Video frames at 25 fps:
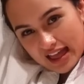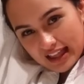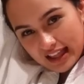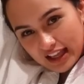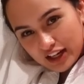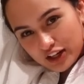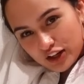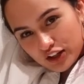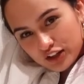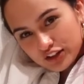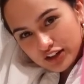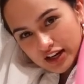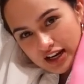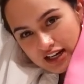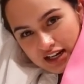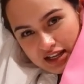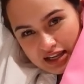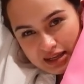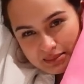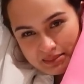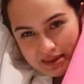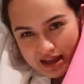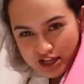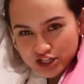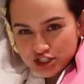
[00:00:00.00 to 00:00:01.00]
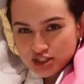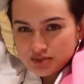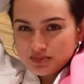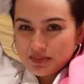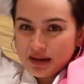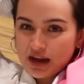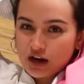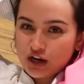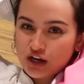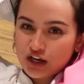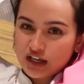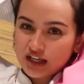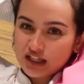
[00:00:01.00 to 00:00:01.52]
I can already imagine
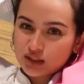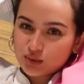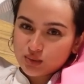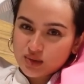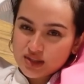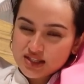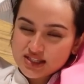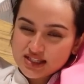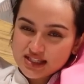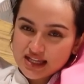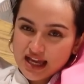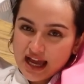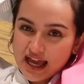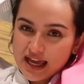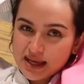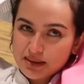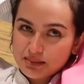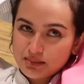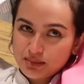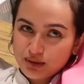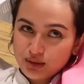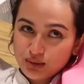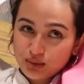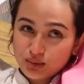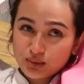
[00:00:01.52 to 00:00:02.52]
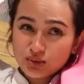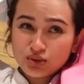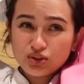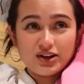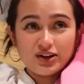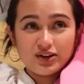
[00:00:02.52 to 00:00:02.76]
pairing it with sky blue.